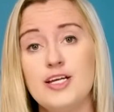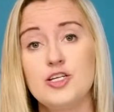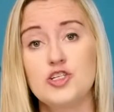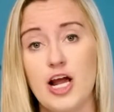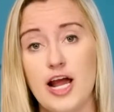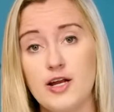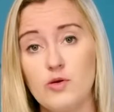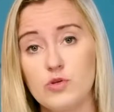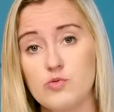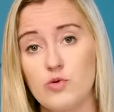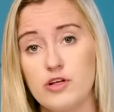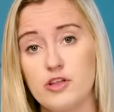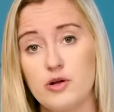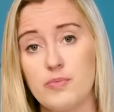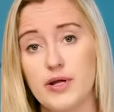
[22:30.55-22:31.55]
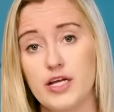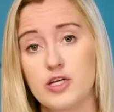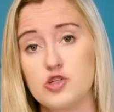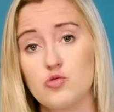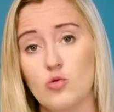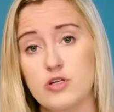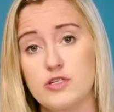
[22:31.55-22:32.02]
China was one of their
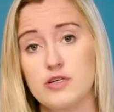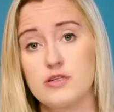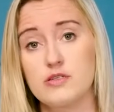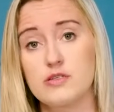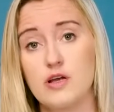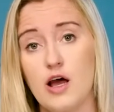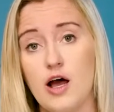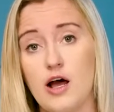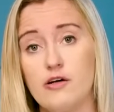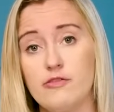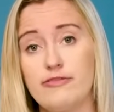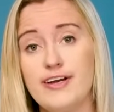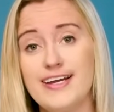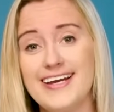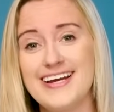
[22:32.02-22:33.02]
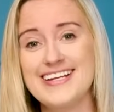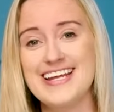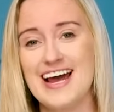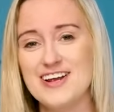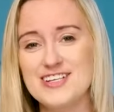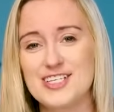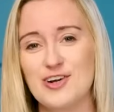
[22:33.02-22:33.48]
biggest sources of
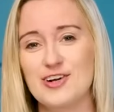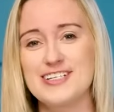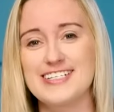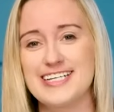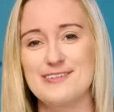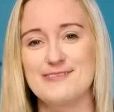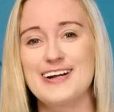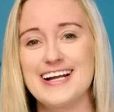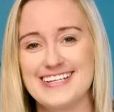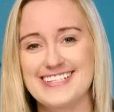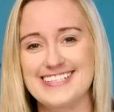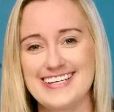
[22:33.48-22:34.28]
uncertainty and risk.